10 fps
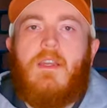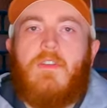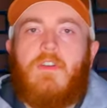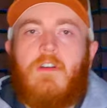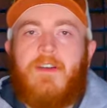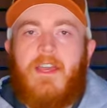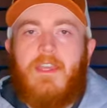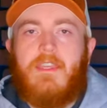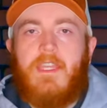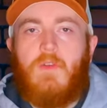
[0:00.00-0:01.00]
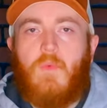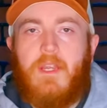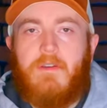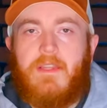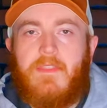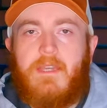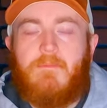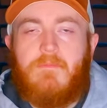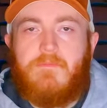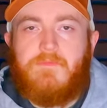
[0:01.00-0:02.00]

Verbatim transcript: So if I hike in wearing them